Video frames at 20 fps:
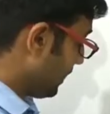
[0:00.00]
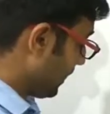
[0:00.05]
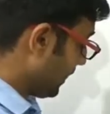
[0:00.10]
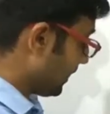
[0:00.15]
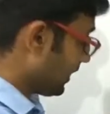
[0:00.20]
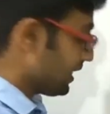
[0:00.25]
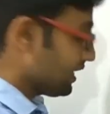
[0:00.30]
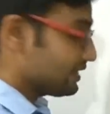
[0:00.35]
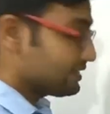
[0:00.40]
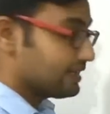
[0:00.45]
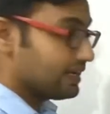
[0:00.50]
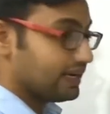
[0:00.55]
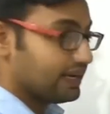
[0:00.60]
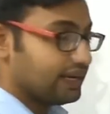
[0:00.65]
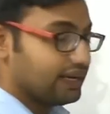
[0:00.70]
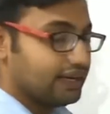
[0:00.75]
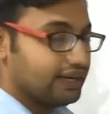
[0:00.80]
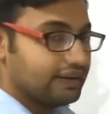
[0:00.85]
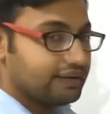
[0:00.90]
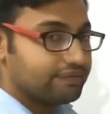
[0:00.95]
take as
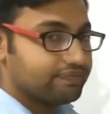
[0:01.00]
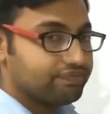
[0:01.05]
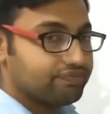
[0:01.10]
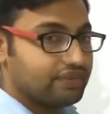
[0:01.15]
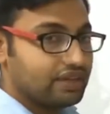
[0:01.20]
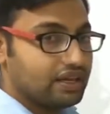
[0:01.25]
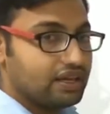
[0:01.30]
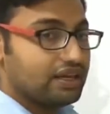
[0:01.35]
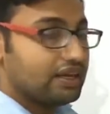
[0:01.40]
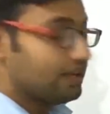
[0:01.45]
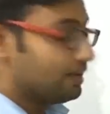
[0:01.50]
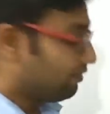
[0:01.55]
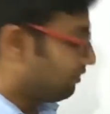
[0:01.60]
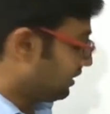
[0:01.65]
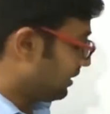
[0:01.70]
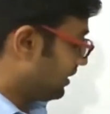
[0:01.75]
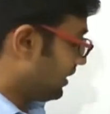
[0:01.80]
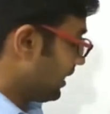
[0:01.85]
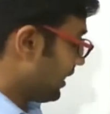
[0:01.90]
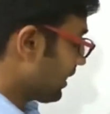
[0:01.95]
a?
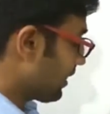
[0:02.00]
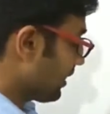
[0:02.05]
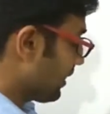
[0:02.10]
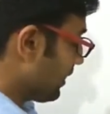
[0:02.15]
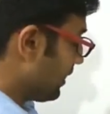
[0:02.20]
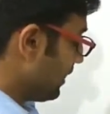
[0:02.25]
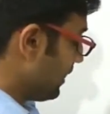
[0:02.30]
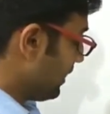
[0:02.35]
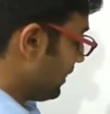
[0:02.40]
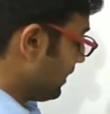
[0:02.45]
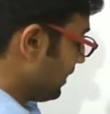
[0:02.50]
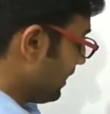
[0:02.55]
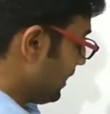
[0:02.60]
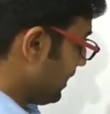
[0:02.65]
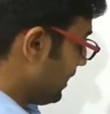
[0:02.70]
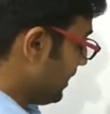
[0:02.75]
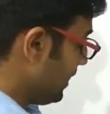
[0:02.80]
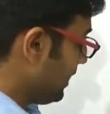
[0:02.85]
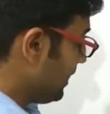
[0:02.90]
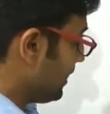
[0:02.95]
We take
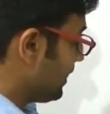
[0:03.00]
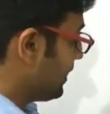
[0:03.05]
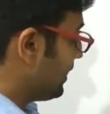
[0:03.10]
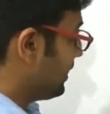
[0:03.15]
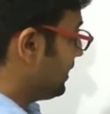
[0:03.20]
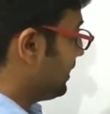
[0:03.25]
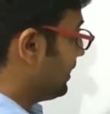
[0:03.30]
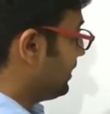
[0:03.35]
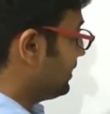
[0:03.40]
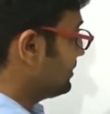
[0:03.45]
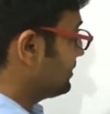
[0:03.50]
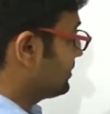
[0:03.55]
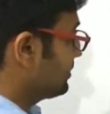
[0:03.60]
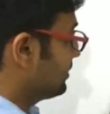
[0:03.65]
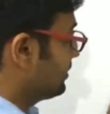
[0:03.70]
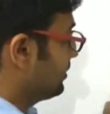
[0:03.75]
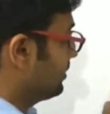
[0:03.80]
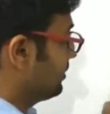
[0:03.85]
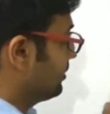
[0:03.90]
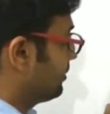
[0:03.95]
a as
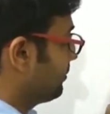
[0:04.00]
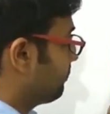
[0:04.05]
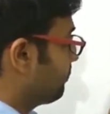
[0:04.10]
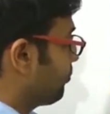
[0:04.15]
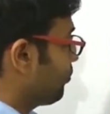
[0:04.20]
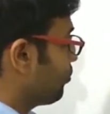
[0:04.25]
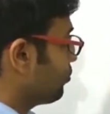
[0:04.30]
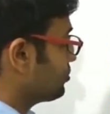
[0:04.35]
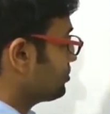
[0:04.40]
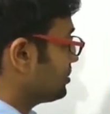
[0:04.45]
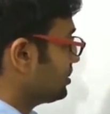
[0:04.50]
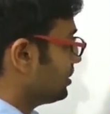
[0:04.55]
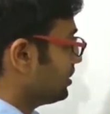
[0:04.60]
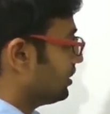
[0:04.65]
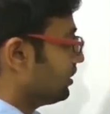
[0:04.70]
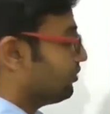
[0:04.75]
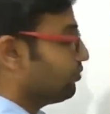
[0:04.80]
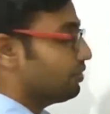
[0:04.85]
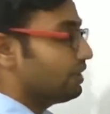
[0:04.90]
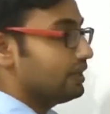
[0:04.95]
the
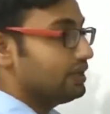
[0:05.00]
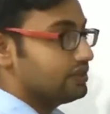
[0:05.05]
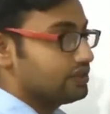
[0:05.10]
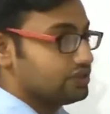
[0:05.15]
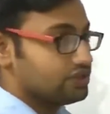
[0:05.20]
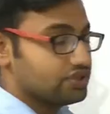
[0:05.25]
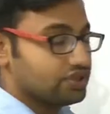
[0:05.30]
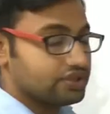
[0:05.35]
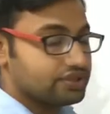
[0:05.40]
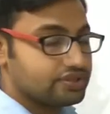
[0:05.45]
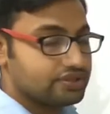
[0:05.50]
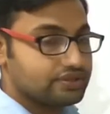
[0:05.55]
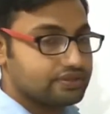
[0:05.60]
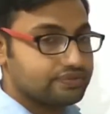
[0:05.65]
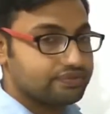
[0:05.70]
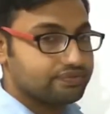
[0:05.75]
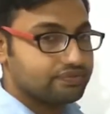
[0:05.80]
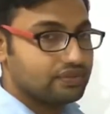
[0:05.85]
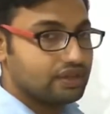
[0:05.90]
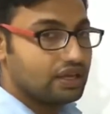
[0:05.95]
positive integers.
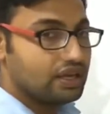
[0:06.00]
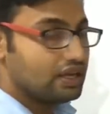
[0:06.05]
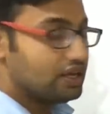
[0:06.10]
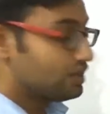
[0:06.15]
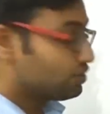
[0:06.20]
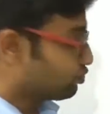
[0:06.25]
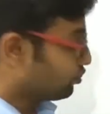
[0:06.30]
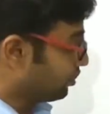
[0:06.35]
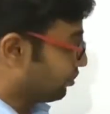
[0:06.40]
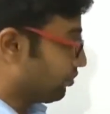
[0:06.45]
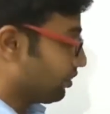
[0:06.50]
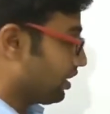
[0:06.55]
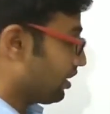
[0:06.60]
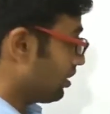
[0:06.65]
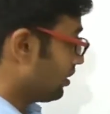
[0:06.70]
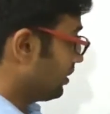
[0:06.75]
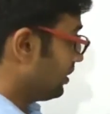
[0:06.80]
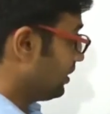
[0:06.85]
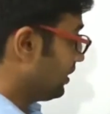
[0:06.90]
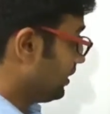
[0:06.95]
So
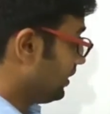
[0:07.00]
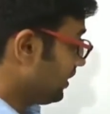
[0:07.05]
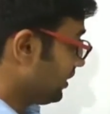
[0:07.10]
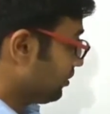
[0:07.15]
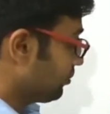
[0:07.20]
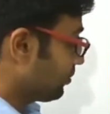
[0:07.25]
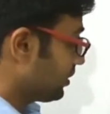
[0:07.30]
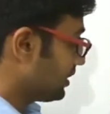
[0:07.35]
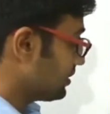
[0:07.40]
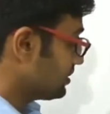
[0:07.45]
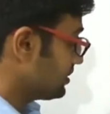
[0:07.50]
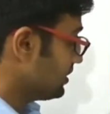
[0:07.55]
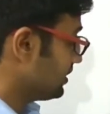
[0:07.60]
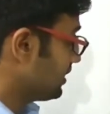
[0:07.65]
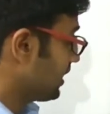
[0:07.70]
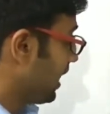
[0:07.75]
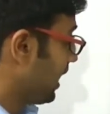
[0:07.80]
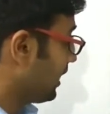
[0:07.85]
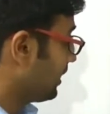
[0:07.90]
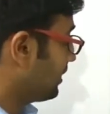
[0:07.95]
here you can see
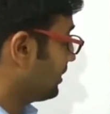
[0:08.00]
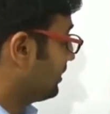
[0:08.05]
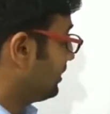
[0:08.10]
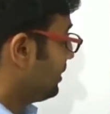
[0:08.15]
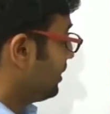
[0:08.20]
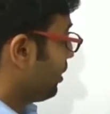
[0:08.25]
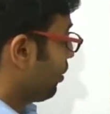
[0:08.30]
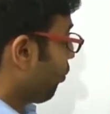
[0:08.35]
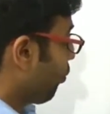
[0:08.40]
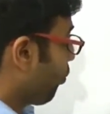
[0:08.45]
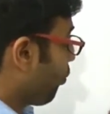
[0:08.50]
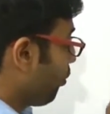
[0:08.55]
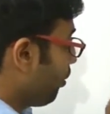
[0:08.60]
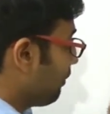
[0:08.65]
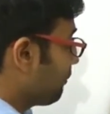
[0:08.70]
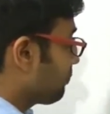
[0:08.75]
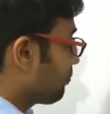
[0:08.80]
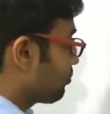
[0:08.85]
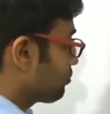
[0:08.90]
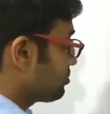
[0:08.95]
that
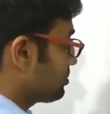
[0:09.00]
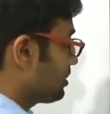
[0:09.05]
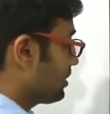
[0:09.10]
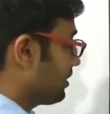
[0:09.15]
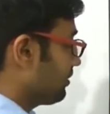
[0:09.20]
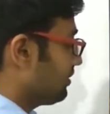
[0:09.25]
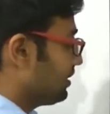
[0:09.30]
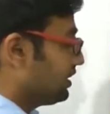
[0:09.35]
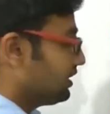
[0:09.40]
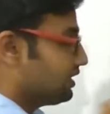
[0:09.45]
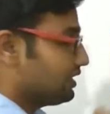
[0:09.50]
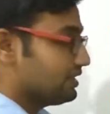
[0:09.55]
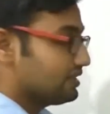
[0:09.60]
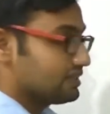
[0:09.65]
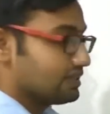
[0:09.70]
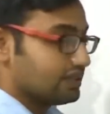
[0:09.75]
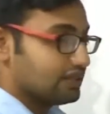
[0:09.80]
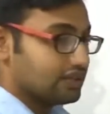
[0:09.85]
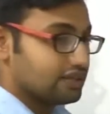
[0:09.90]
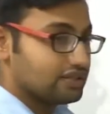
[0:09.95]
all positive
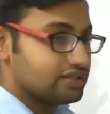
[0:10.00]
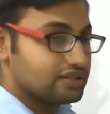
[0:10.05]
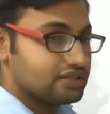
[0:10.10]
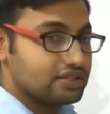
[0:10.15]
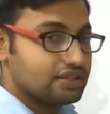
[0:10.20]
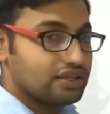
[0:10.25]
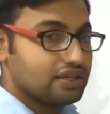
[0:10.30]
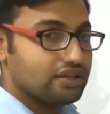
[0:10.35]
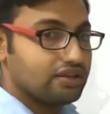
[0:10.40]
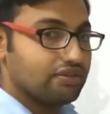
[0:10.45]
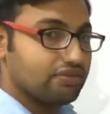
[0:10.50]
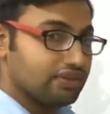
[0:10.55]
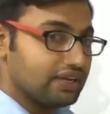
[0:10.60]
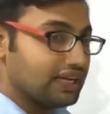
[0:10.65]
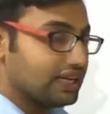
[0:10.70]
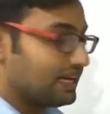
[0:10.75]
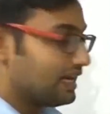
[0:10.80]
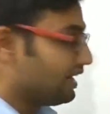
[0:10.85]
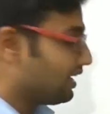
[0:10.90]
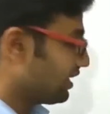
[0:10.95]
integers
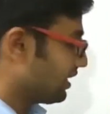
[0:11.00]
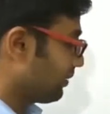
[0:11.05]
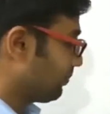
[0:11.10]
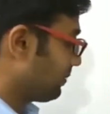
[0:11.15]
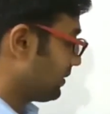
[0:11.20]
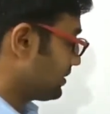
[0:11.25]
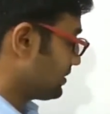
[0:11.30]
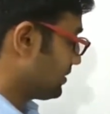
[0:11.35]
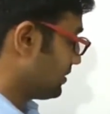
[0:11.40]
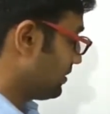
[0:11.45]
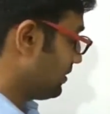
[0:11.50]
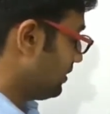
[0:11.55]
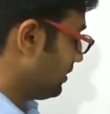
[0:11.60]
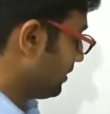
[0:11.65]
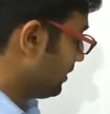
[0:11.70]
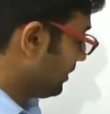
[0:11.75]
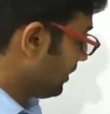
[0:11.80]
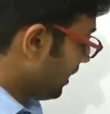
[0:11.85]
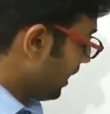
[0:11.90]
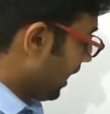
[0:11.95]
we can represent
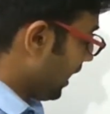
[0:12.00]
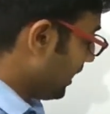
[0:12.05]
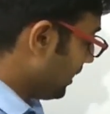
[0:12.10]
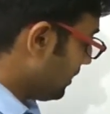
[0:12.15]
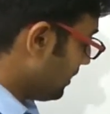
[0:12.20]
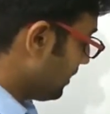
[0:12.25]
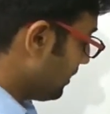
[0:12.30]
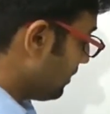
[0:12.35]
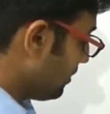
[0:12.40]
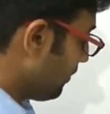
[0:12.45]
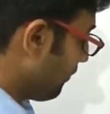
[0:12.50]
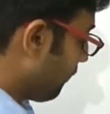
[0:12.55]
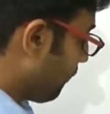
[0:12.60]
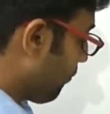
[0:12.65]
either in the